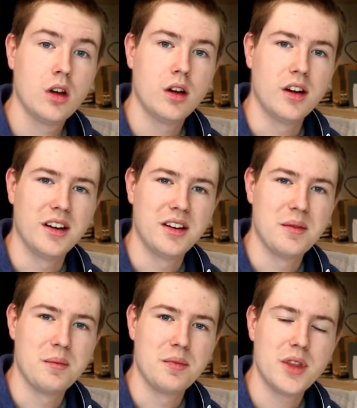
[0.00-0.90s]

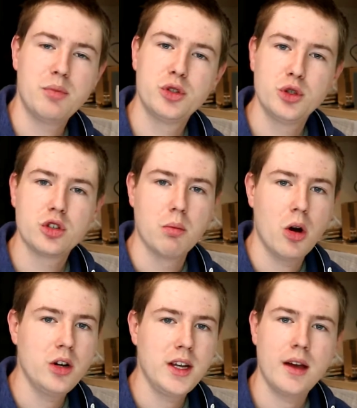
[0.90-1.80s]
They produce
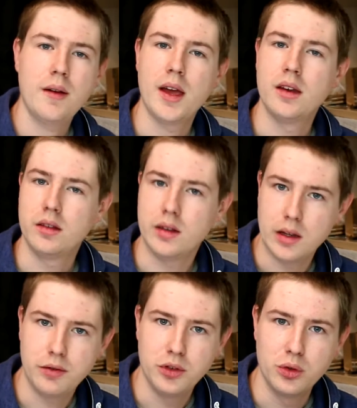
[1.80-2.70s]
ammonia, and
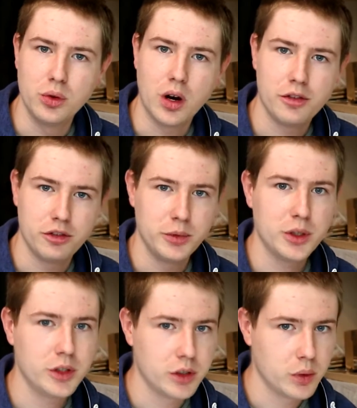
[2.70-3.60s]
if you are
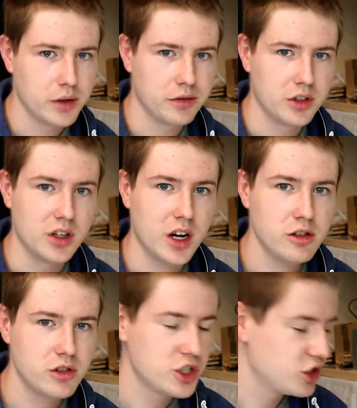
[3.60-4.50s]
familiar with the
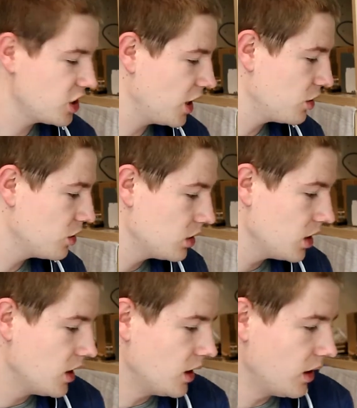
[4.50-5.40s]
nitrogen cycle,
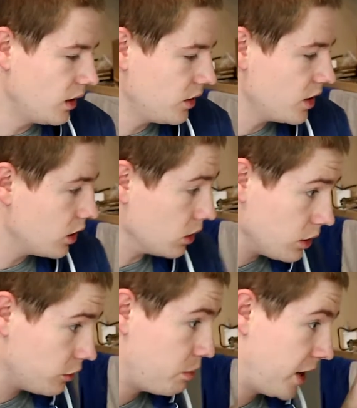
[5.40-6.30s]
there are a lot
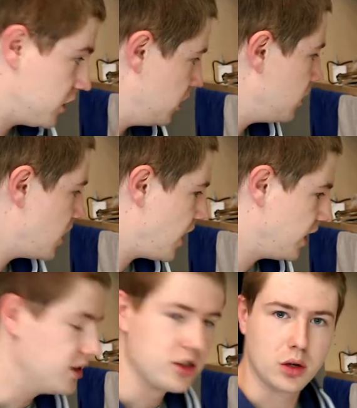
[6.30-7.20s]
of bacteria
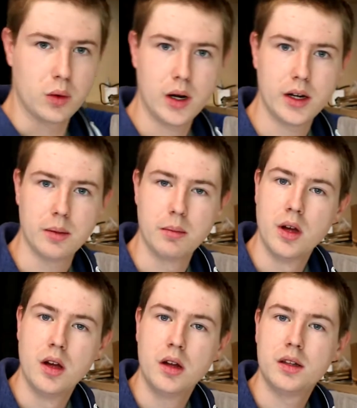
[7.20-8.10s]
in this aquarium
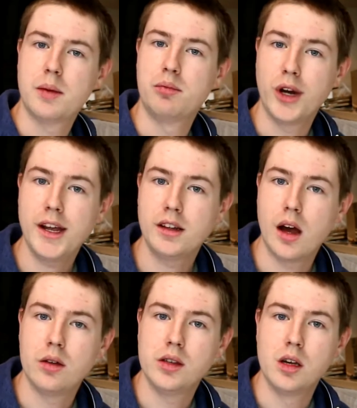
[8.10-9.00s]
that break
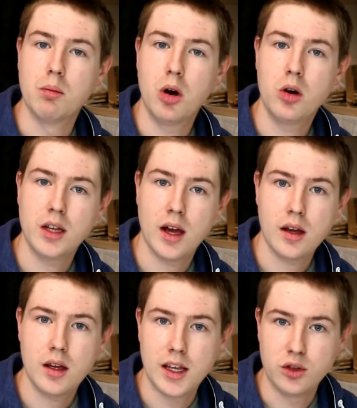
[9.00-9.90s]
down the ammonia
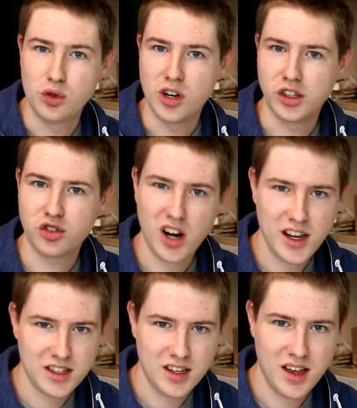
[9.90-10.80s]
into
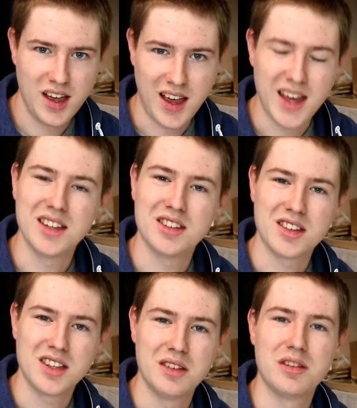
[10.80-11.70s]
nitrite and
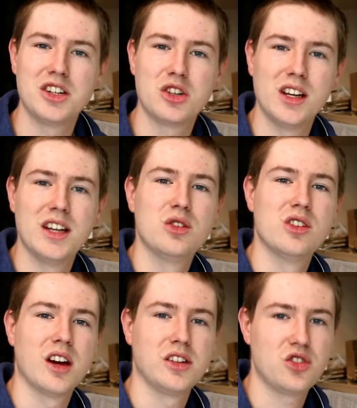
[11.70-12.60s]
eventually into
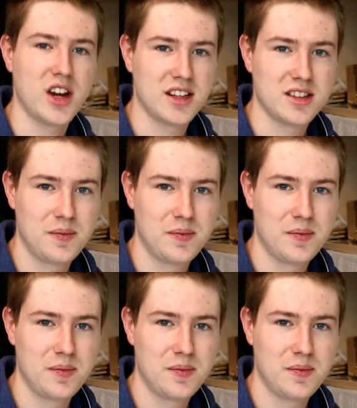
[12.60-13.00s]
nitrate.